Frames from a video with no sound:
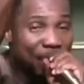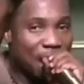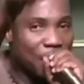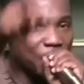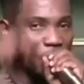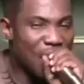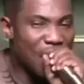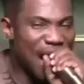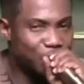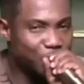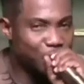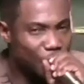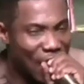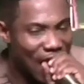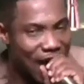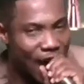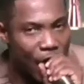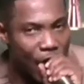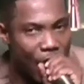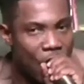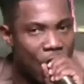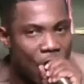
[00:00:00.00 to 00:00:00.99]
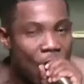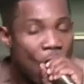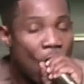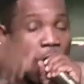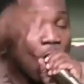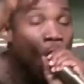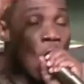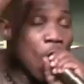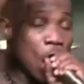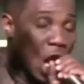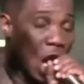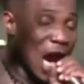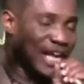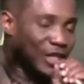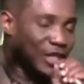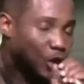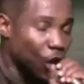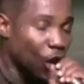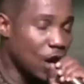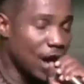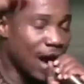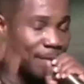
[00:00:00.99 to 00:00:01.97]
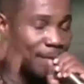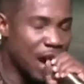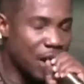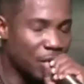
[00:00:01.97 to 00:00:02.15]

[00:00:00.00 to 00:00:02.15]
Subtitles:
rise higher. Let your amen